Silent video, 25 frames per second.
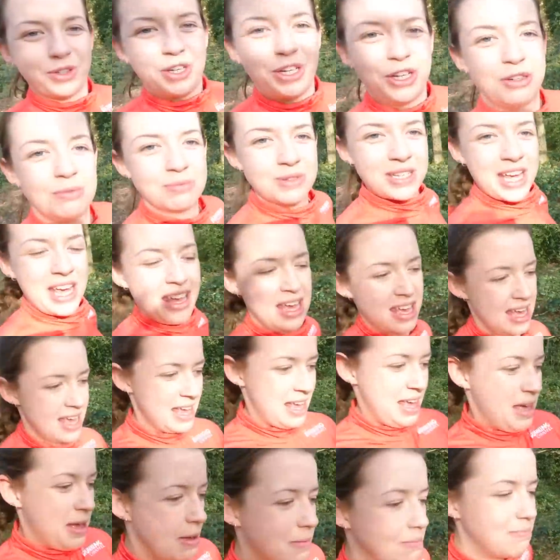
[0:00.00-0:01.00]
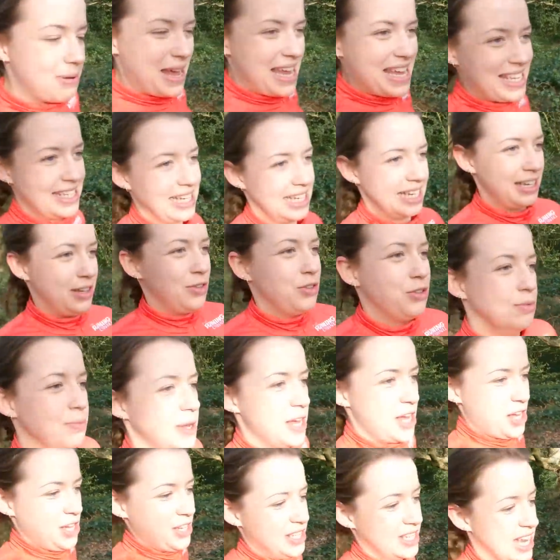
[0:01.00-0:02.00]
groomed, basically
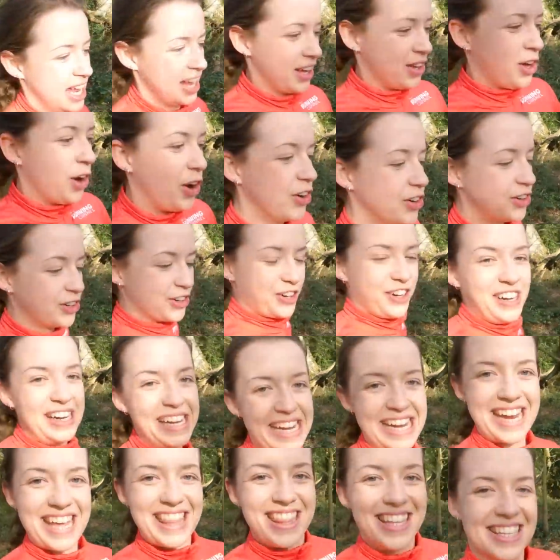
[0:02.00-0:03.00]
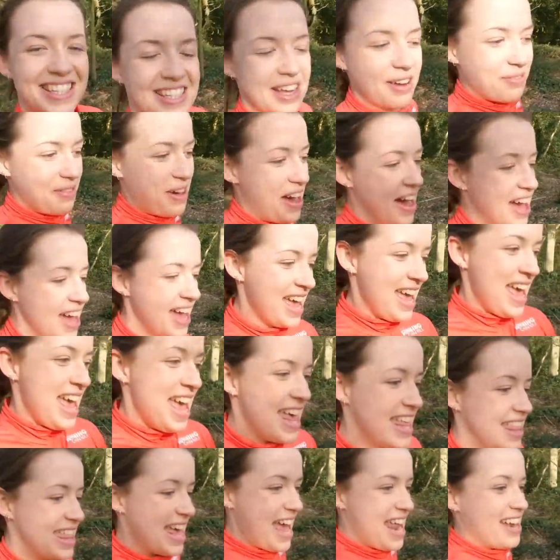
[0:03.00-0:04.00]
almost concrete in the summer,
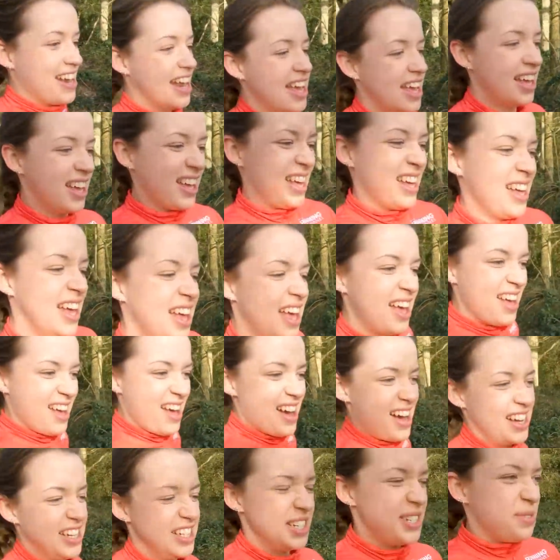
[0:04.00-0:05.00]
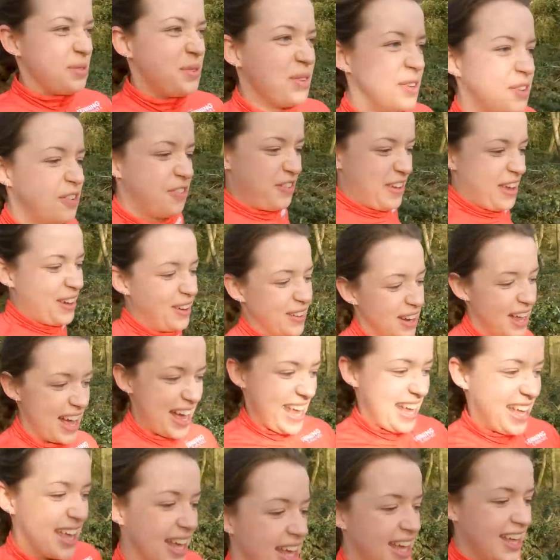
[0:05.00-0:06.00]
then I just want to feel
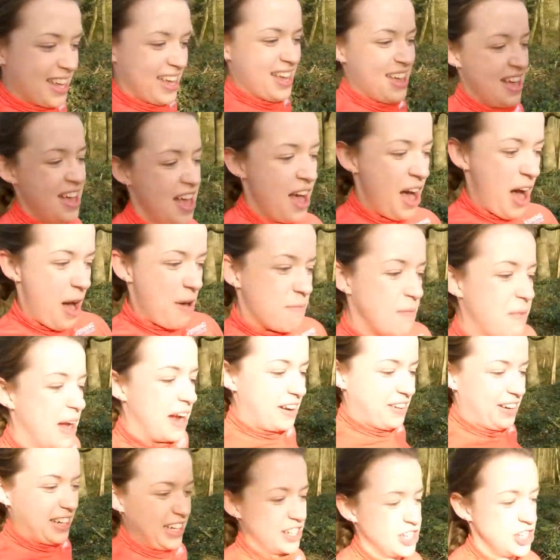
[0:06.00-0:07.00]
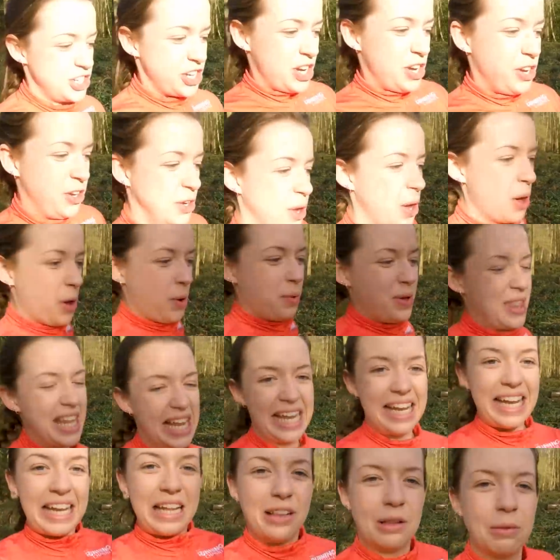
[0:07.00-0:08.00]
like I'm wearing a shoe with
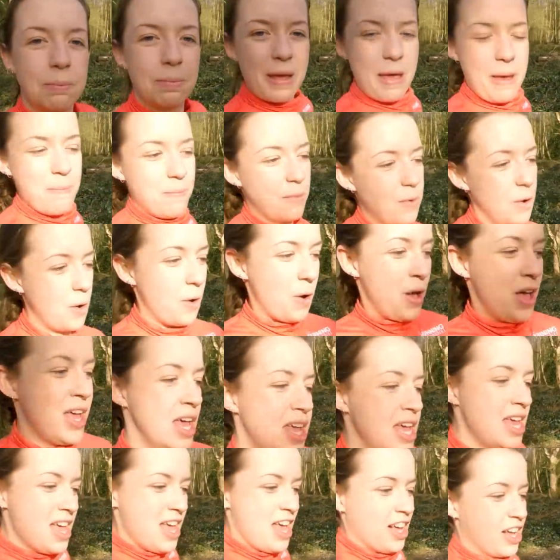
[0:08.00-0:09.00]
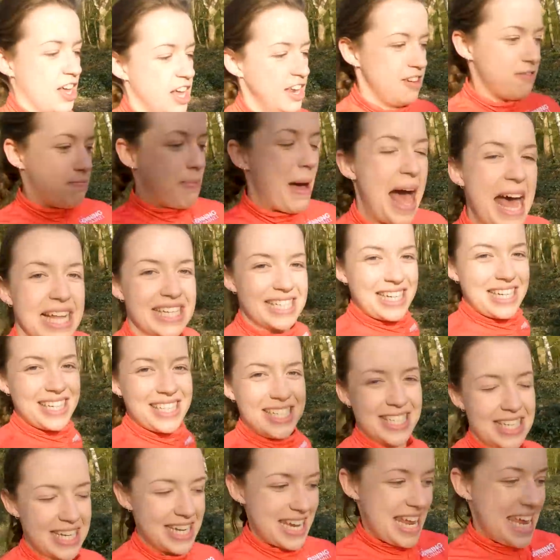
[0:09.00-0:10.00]
a little bit more kind of padding
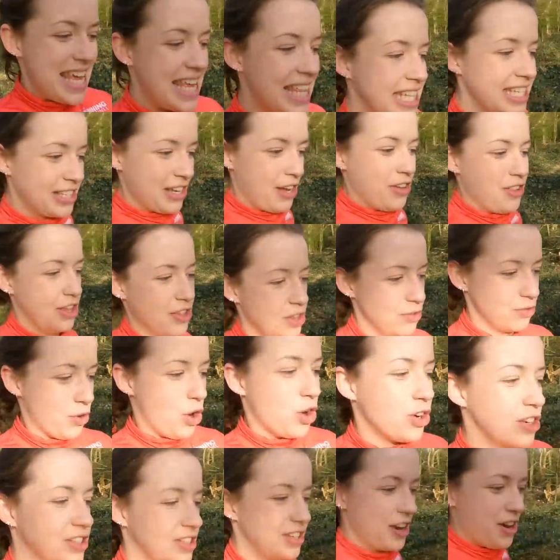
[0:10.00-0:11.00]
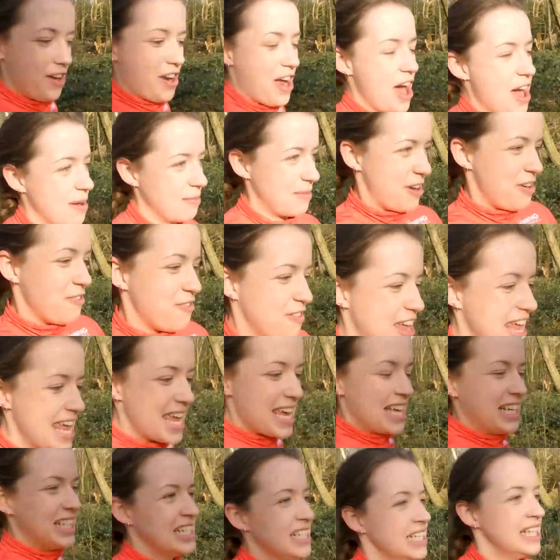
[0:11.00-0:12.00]
underneath so that the rocks don't hurt my
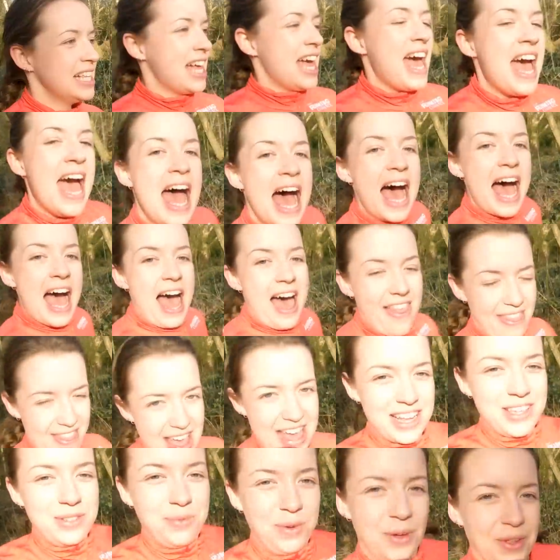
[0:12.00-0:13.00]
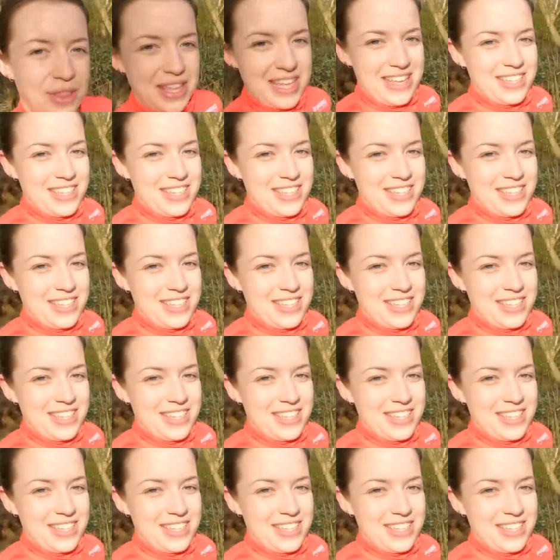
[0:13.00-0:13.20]
feet. And that is what